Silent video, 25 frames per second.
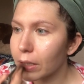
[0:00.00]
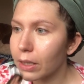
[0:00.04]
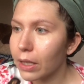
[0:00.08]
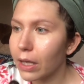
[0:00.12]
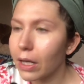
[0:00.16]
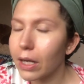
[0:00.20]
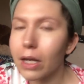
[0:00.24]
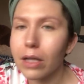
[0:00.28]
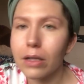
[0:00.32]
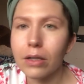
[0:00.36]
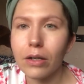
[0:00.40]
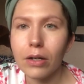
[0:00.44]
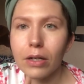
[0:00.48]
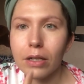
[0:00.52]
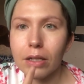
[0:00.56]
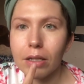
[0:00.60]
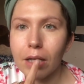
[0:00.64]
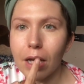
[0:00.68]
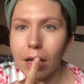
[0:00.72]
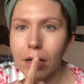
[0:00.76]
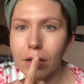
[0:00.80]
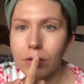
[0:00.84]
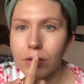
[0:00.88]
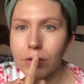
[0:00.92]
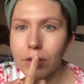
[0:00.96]
And I learned
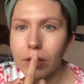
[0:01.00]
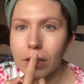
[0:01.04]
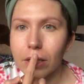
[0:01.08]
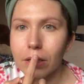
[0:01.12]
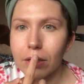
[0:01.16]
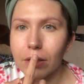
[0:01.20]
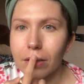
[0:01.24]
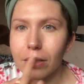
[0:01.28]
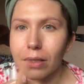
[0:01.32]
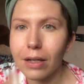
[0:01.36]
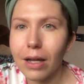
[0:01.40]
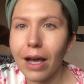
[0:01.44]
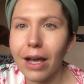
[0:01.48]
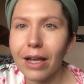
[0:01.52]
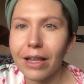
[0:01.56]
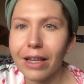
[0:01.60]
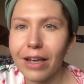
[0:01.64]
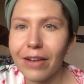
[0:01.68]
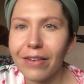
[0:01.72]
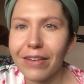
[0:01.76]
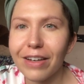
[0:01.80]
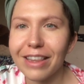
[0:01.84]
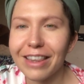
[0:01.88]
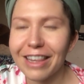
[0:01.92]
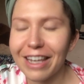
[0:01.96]
that trick.
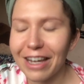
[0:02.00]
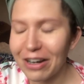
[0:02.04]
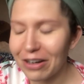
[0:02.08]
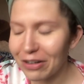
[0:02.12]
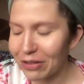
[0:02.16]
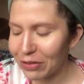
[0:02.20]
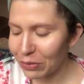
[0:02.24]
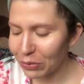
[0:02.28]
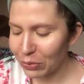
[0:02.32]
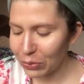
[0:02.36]
Highlight right there.